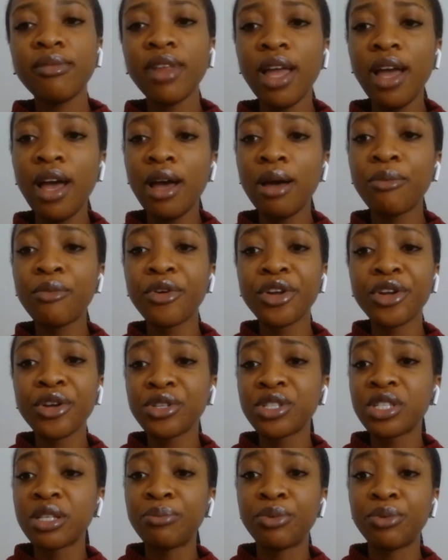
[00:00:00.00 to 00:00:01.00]

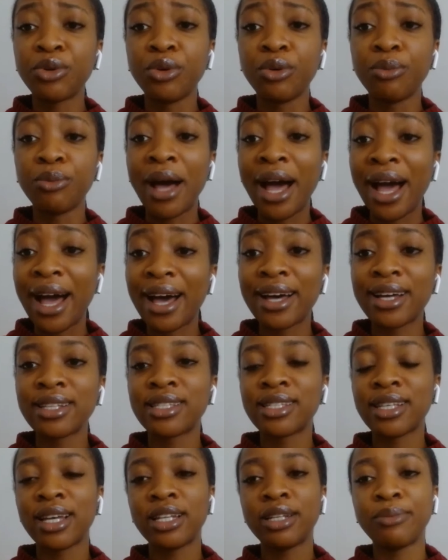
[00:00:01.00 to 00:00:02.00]
reusable
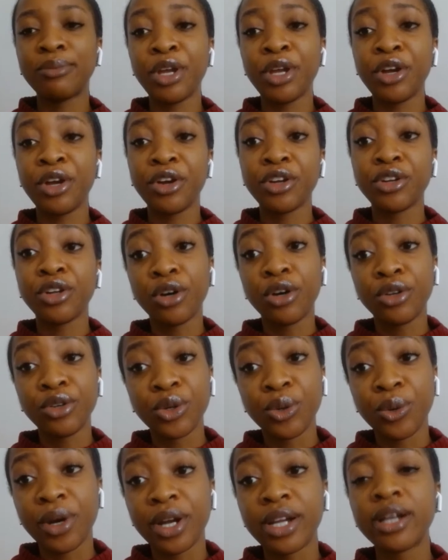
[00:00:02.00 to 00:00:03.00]
pads and period
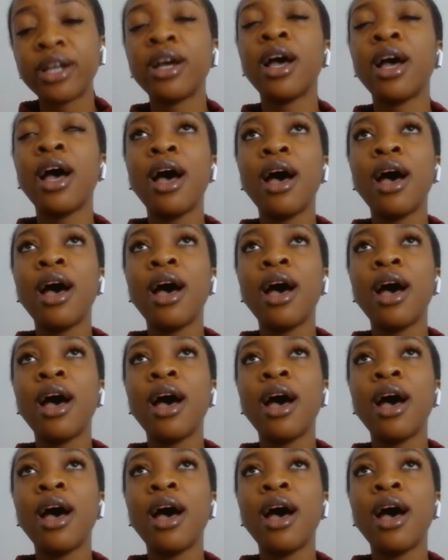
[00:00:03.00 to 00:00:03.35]
underwear.